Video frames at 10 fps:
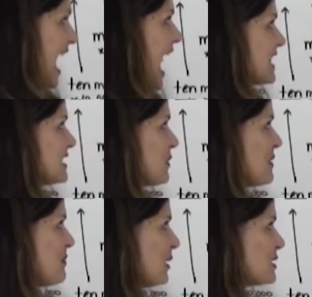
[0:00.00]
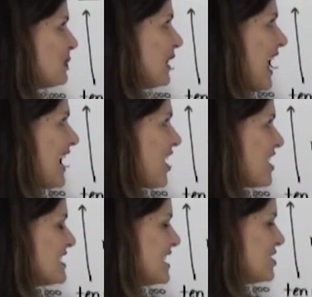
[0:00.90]
And so we multiply our
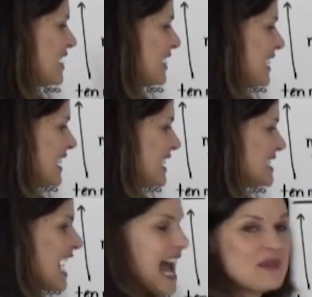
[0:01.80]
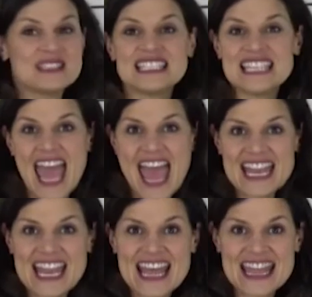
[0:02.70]
digit times
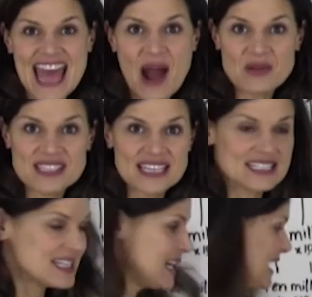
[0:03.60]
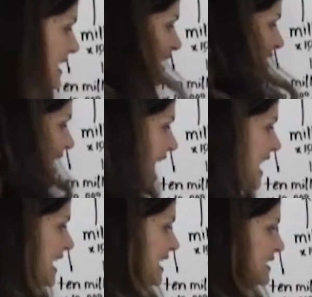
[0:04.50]
10,000,
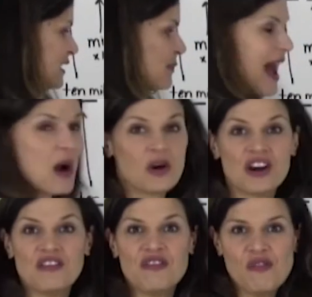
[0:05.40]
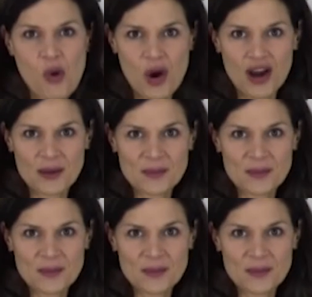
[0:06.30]
10 to the power 4.